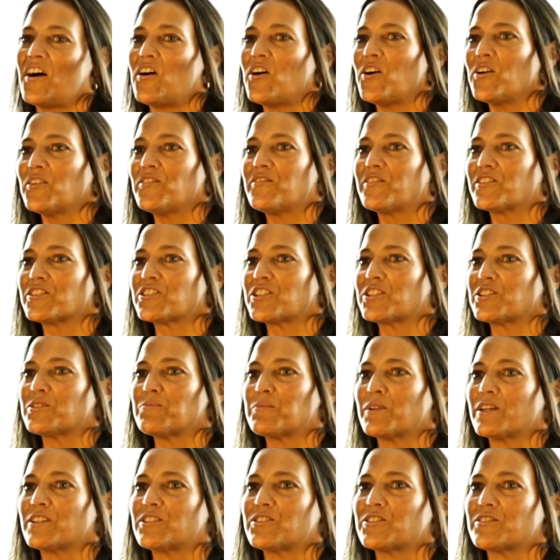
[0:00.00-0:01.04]
called Virginia
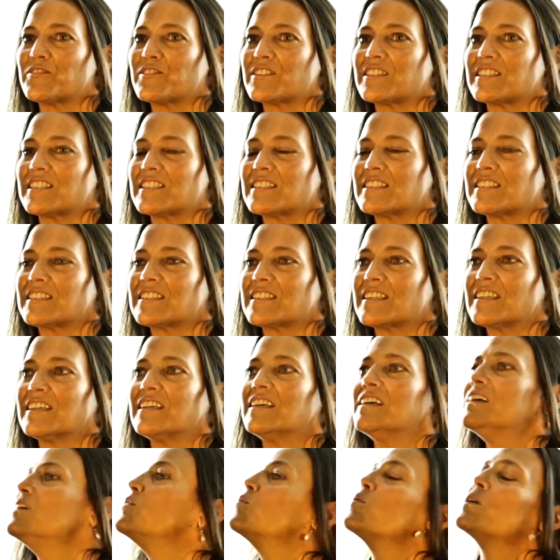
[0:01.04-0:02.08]
Blood Services
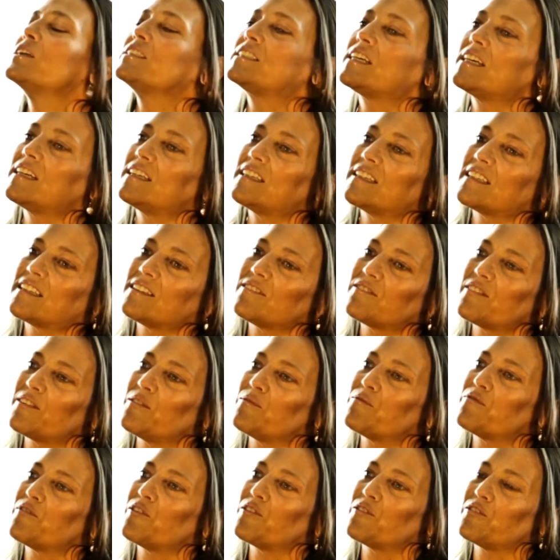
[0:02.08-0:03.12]
one day to give
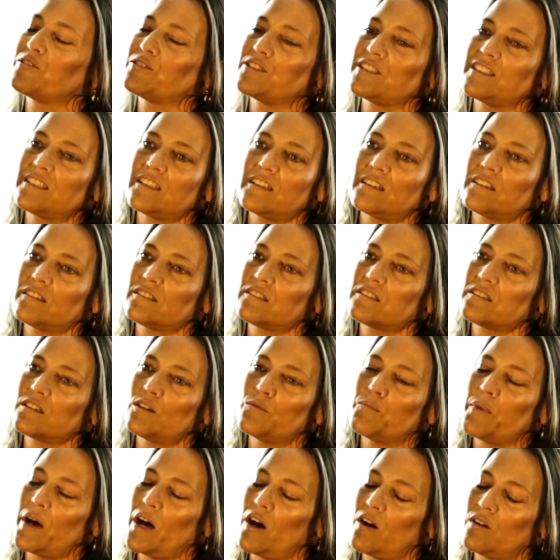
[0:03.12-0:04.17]
them further details
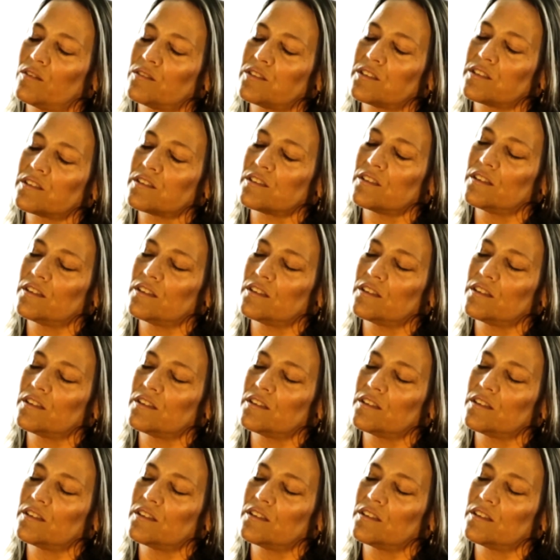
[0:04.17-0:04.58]
about